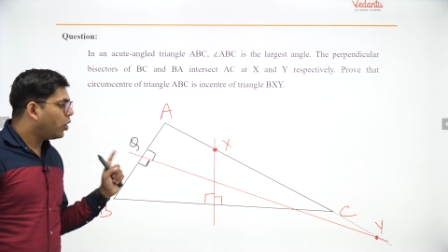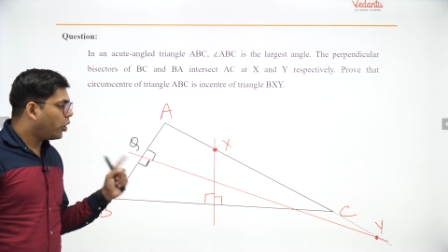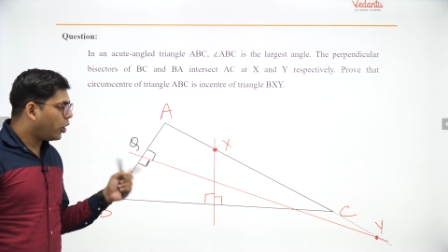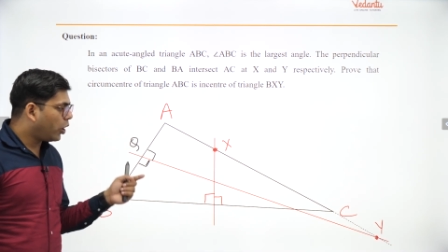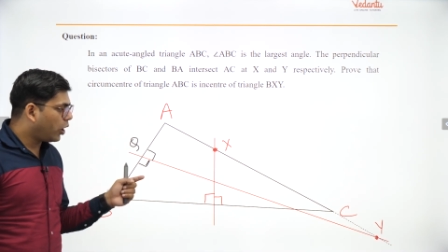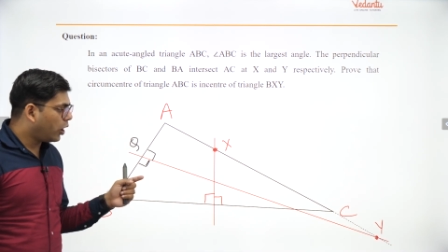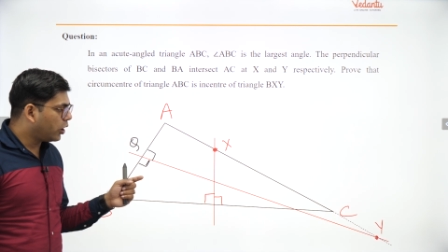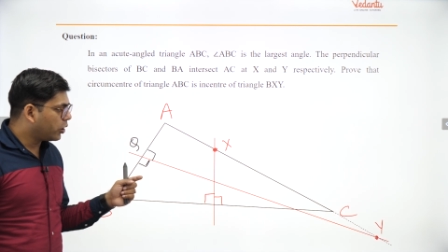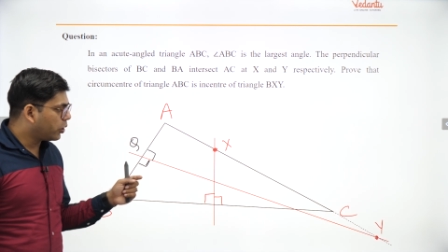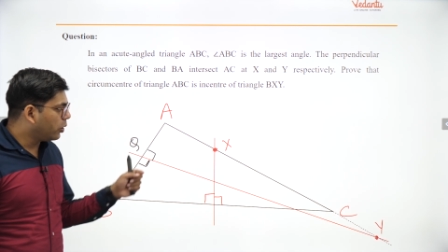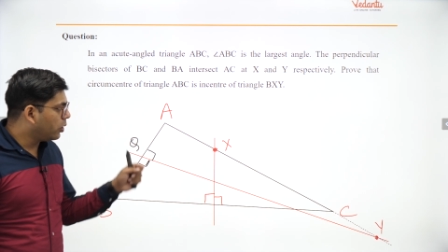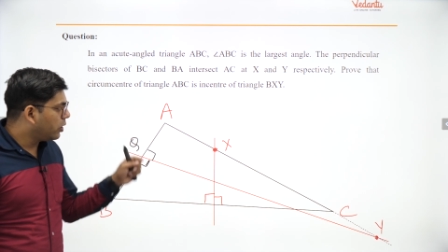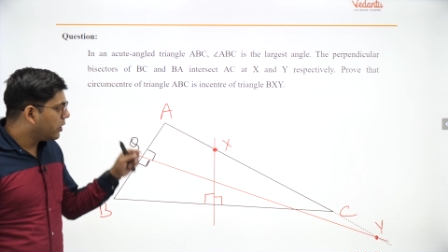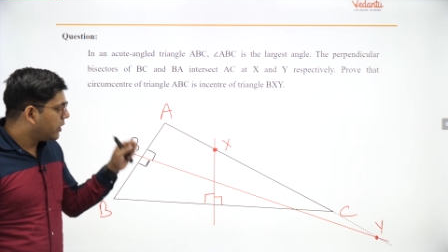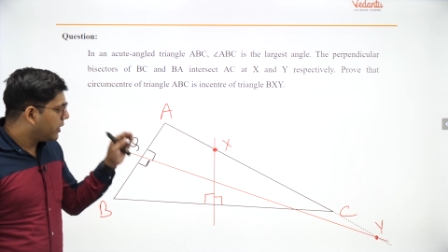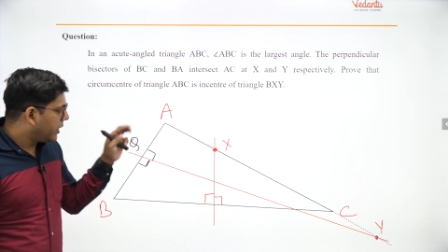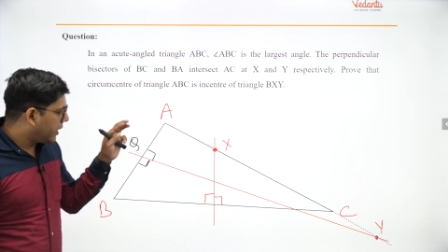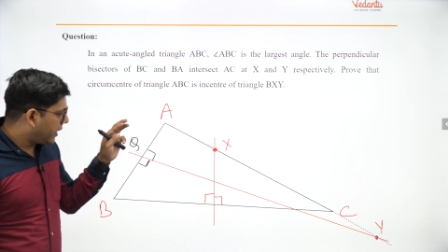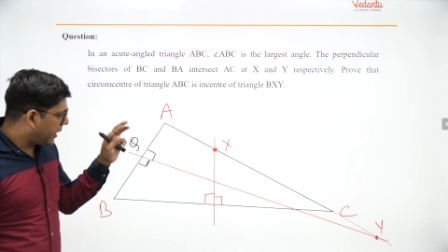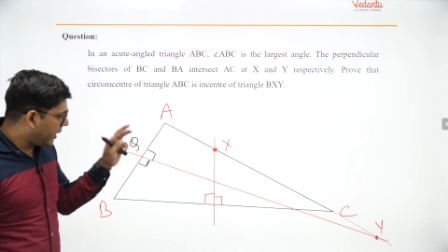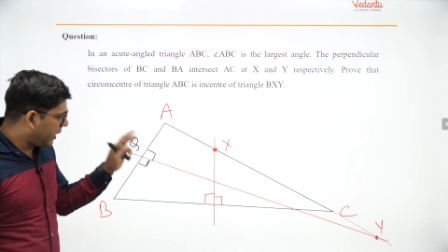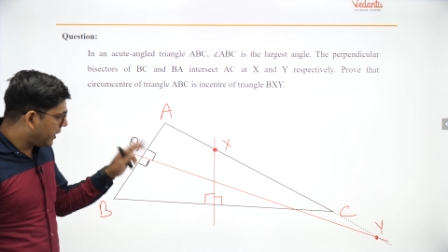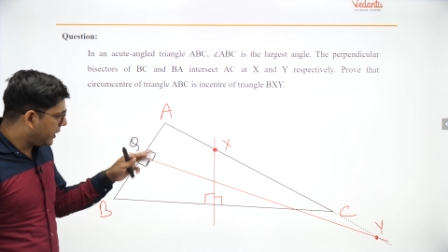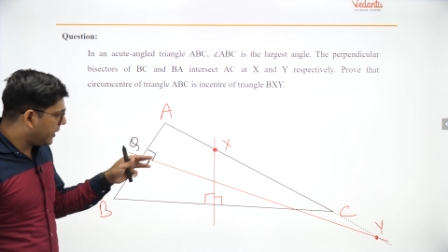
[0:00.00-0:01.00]
Although
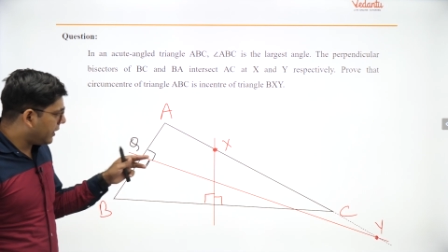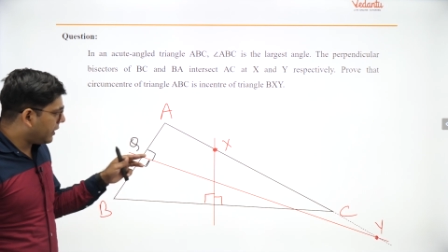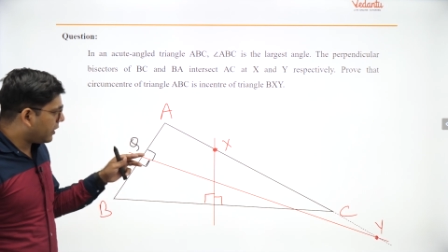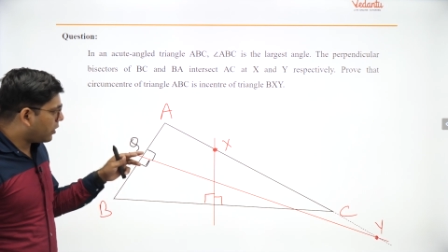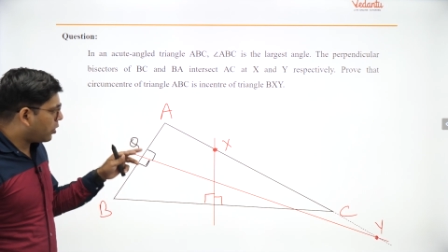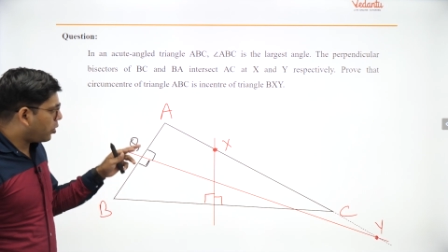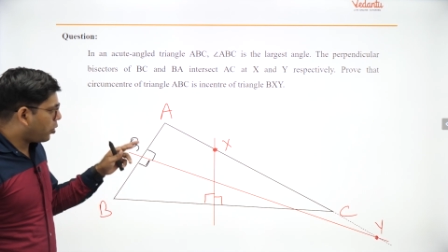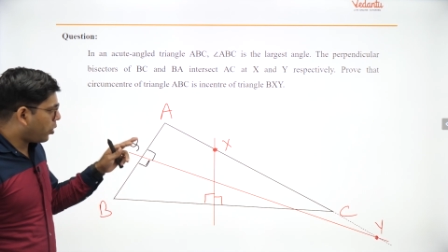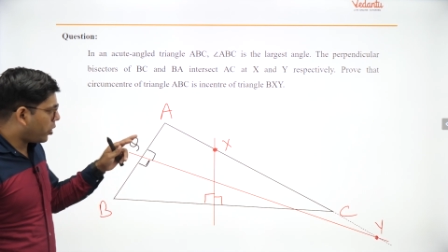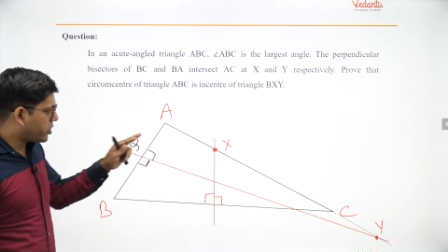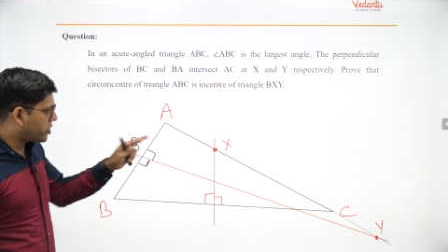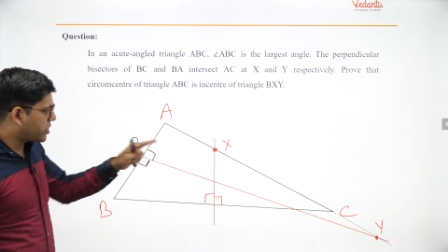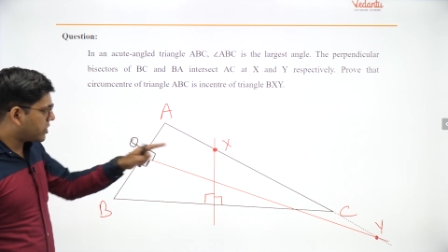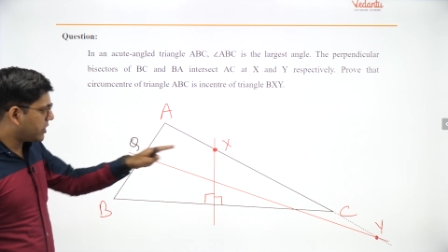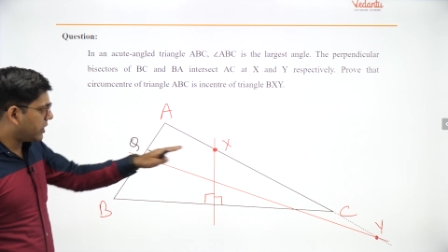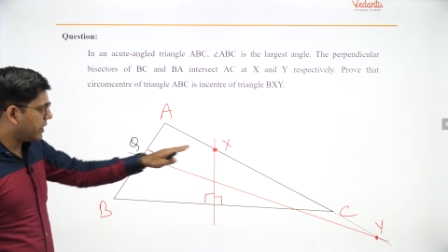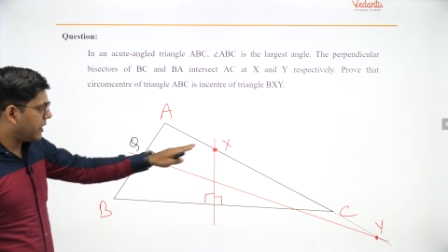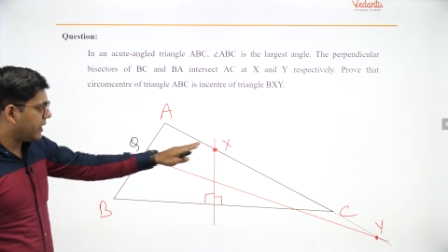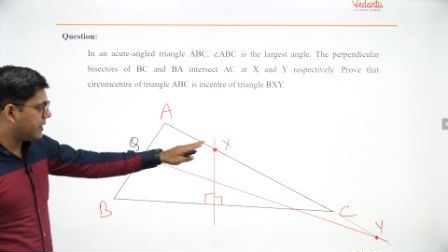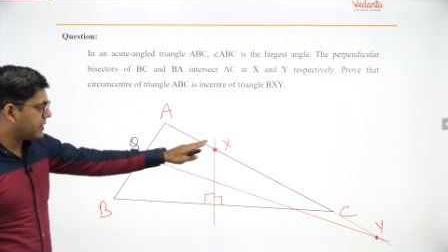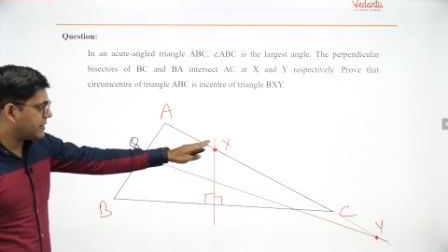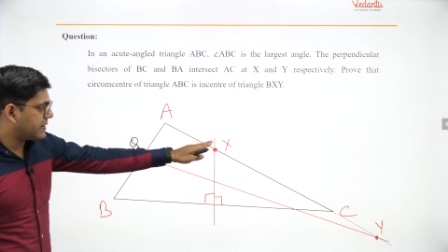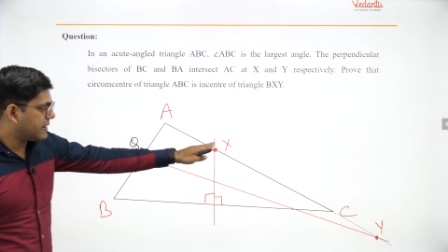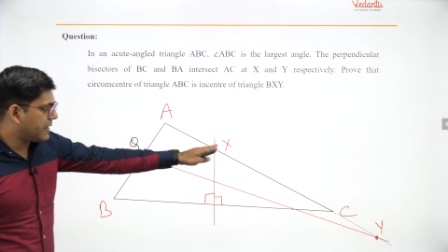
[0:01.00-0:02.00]
in
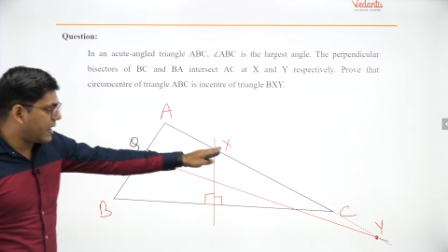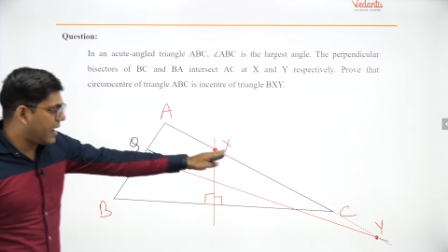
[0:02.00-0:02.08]
question is